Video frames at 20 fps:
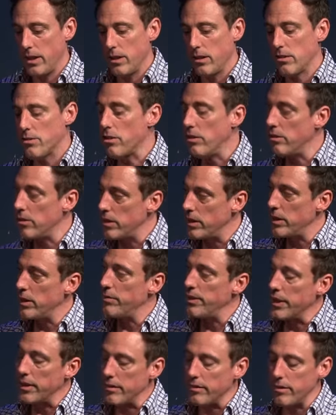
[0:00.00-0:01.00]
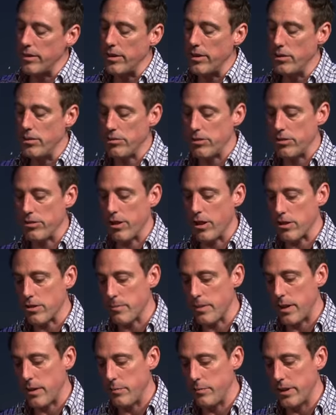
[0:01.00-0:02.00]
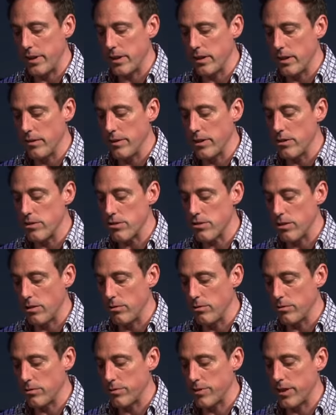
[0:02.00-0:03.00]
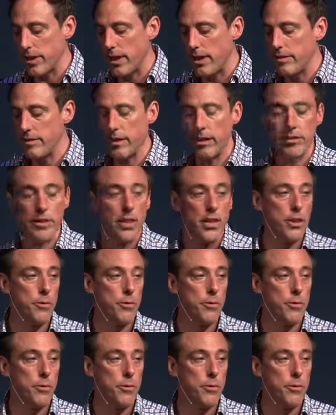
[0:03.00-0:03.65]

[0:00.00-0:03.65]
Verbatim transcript: So if he continues, he talks about being living stones for God's house.